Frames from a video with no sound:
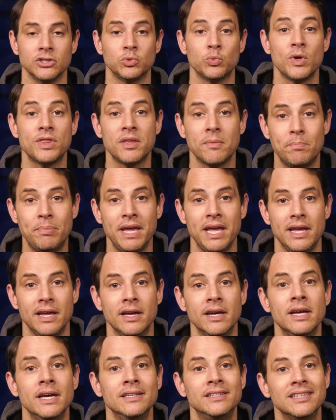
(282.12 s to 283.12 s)
with a B,
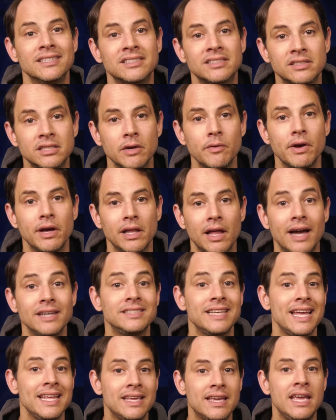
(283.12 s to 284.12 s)
to
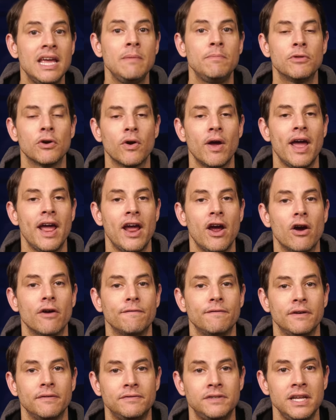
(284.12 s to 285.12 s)
serialize and keep their
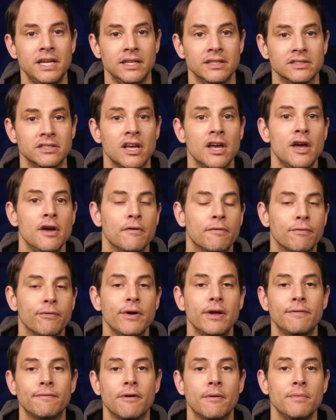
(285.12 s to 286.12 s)
AR-15s,
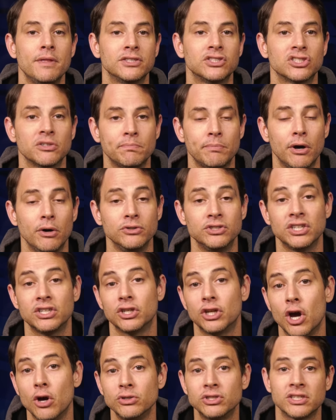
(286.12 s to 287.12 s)
free from this
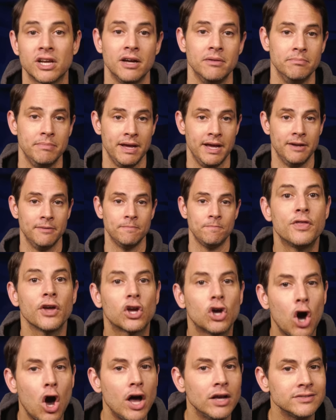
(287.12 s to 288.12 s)
supposed ghost gun ban. The
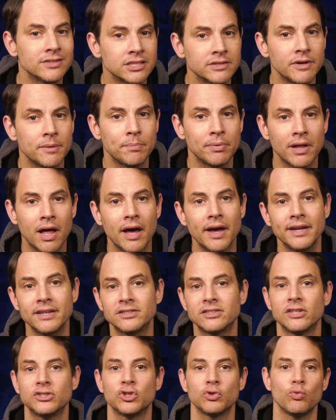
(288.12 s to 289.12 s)
costs of applying
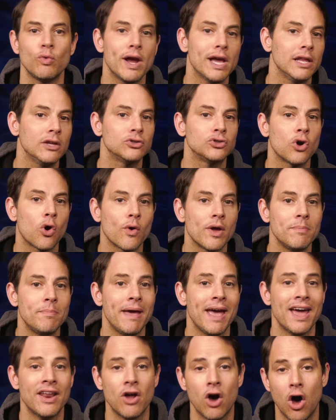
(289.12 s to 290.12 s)
such a regulatory
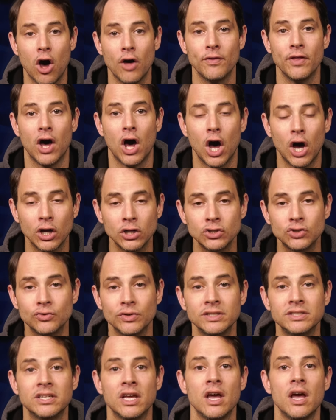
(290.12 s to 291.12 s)
ban on the
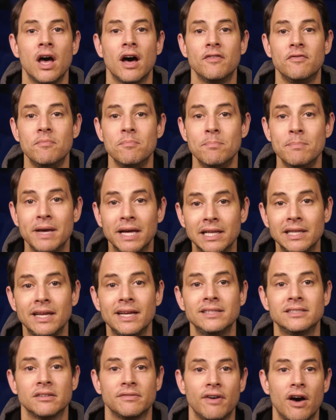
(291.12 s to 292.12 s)
hundreds of
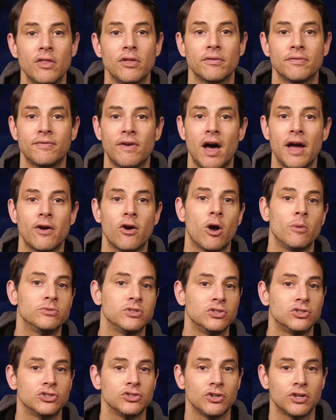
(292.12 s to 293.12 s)
millions of other firearms
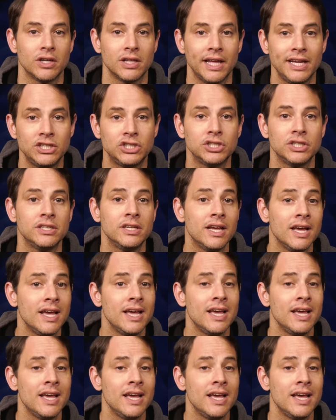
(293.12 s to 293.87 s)
in circulation